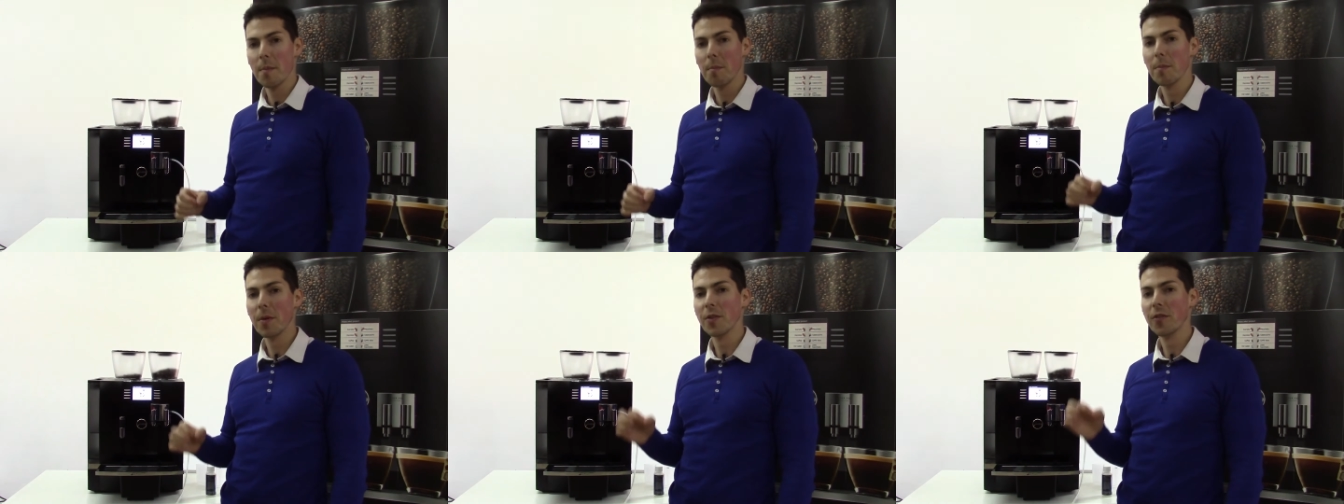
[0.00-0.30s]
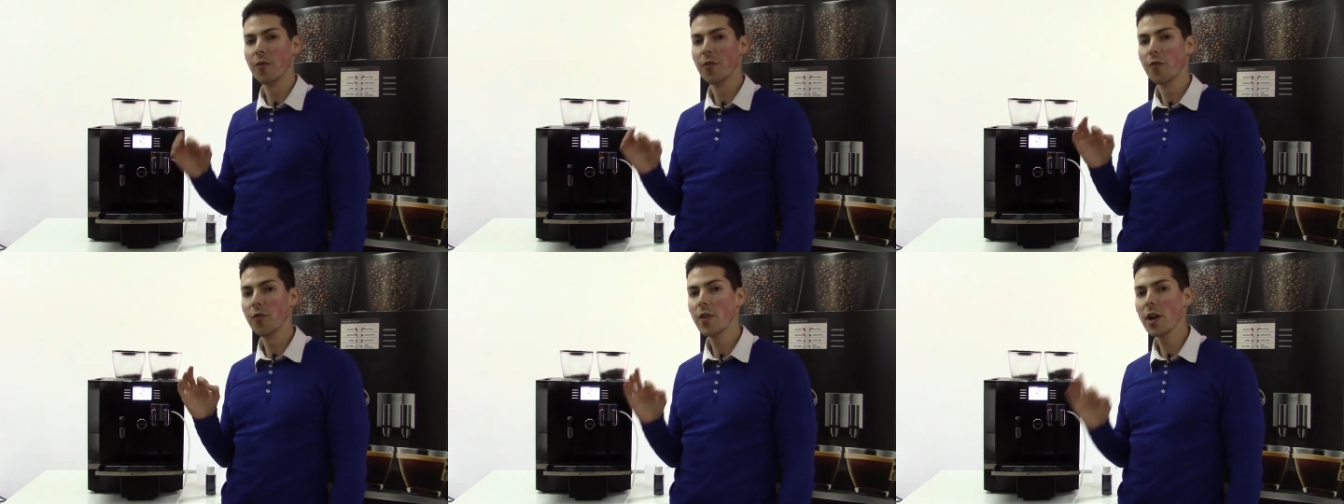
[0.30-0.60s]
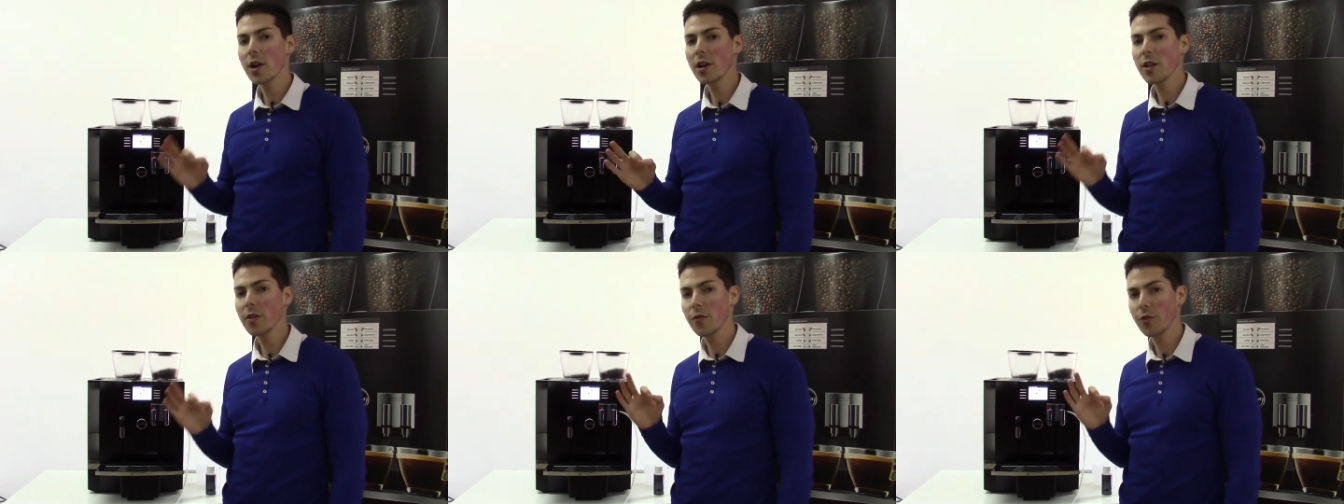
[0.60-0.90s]
but
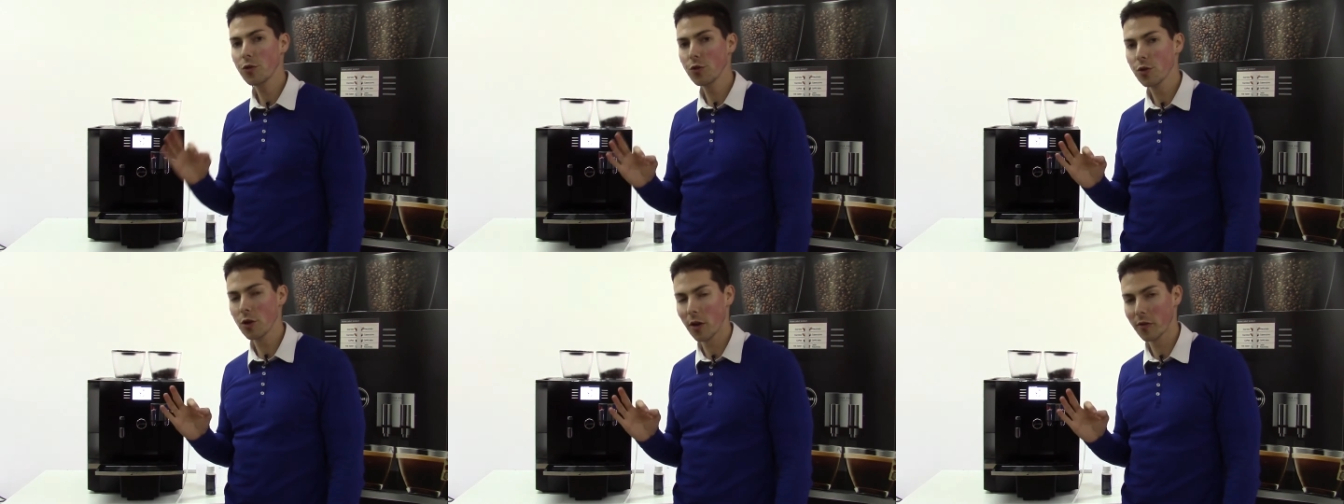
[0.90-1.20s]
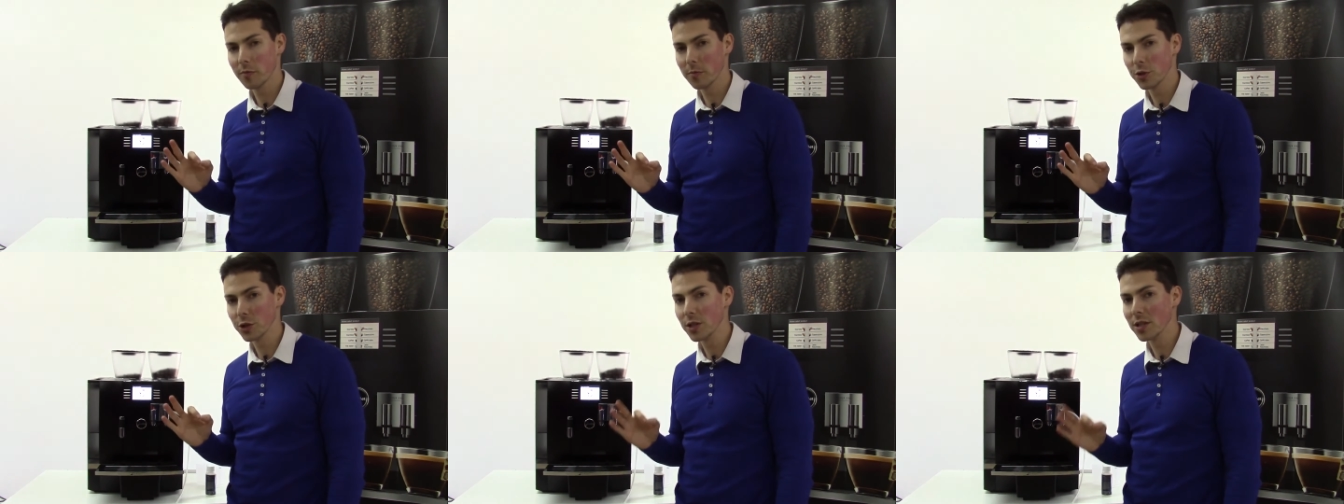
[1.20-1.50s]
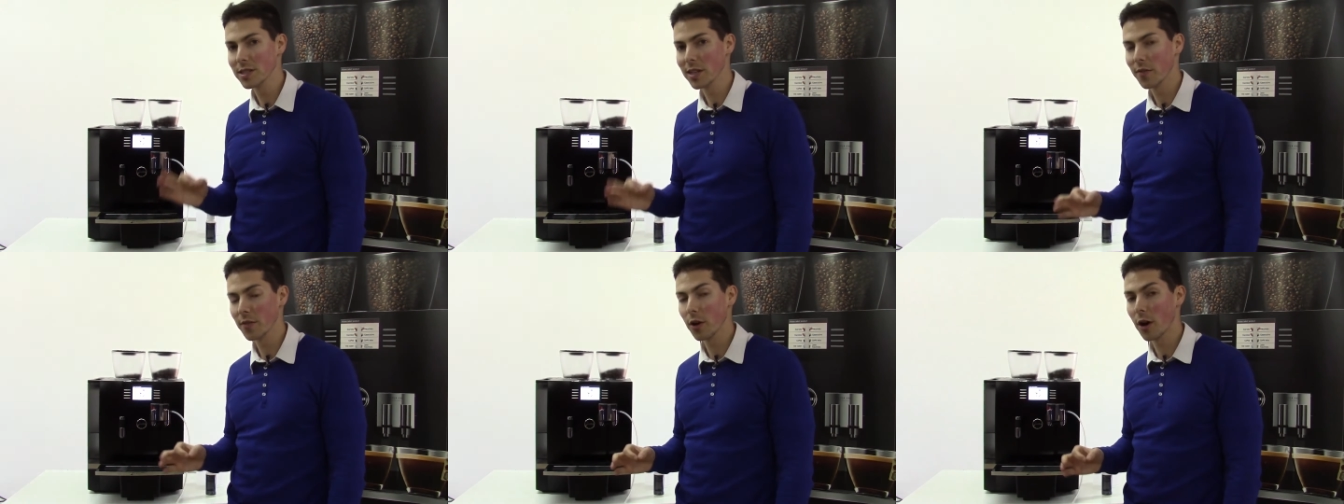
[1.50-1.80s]
very few coffee
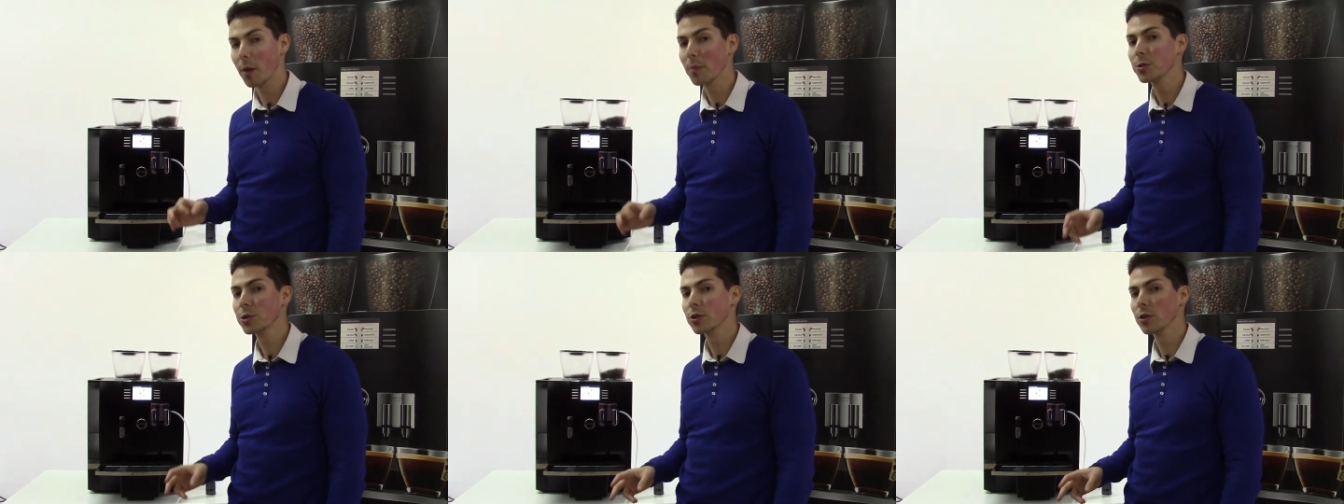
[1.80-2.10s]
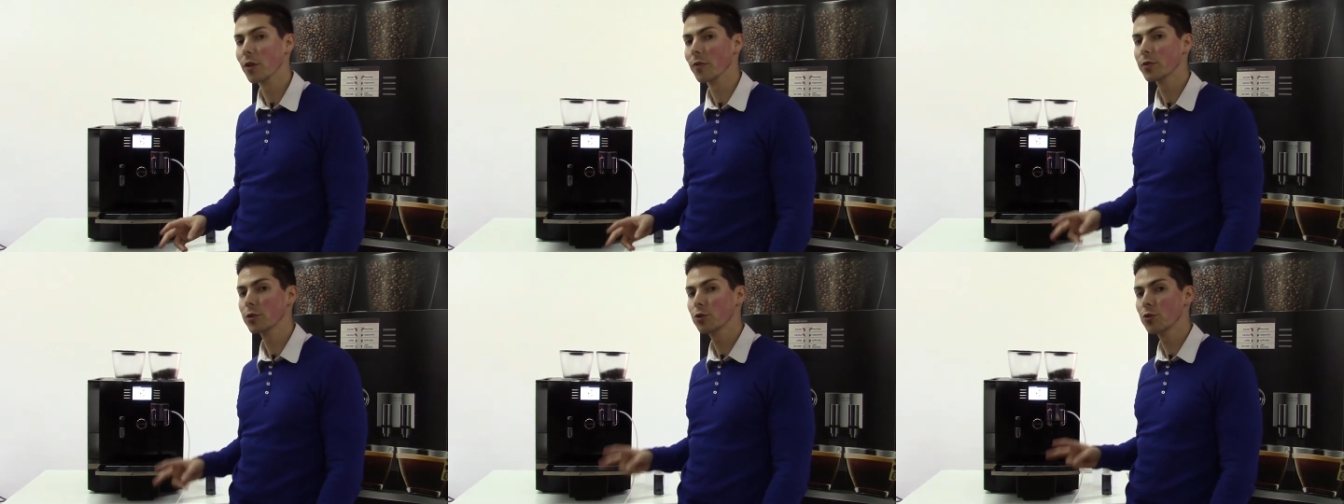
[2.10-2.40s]
machines have the option of